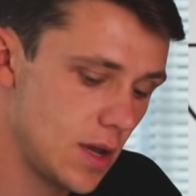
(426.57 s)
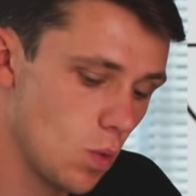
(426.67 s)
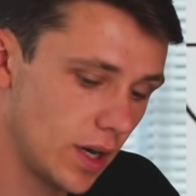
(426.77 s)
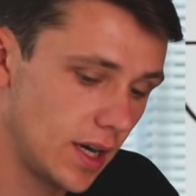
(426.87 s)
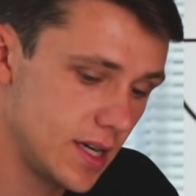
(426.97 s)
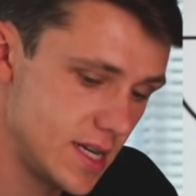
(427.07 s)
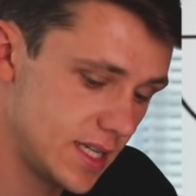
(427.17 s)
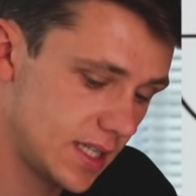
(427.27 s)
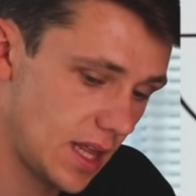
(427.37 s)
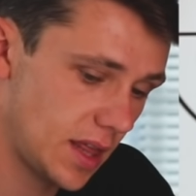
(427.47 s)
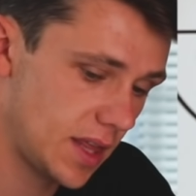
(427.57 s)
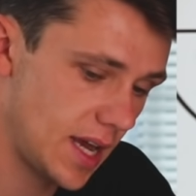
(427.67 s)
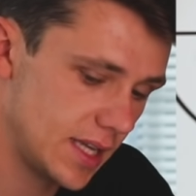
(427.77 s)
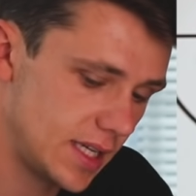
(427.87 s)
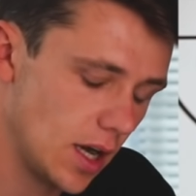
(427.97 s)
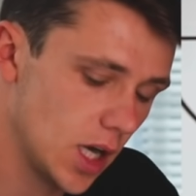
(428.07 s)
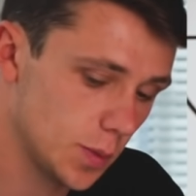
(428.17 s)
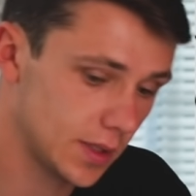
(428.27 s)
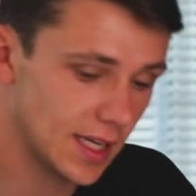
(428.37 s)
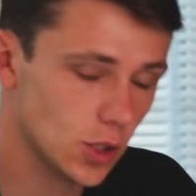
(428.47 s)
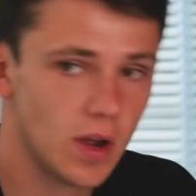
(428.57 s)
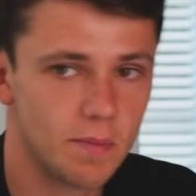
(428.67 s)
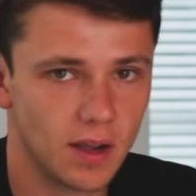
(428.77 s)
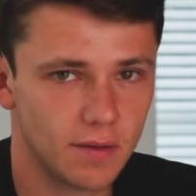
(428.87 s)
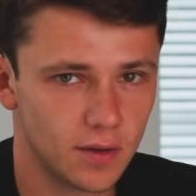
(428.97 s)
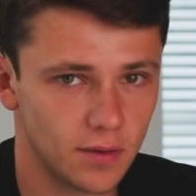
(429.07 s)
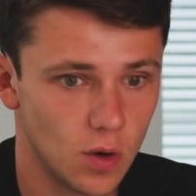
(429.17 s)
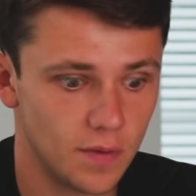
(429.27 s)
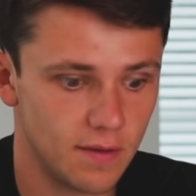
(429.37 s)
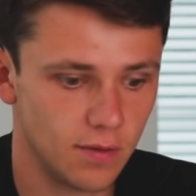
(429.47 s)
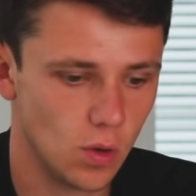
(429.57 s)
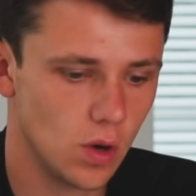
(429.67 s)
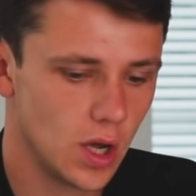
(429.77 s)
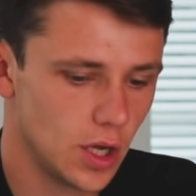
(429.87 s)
you want at least 30 yards, but that's quite big for a 4v4.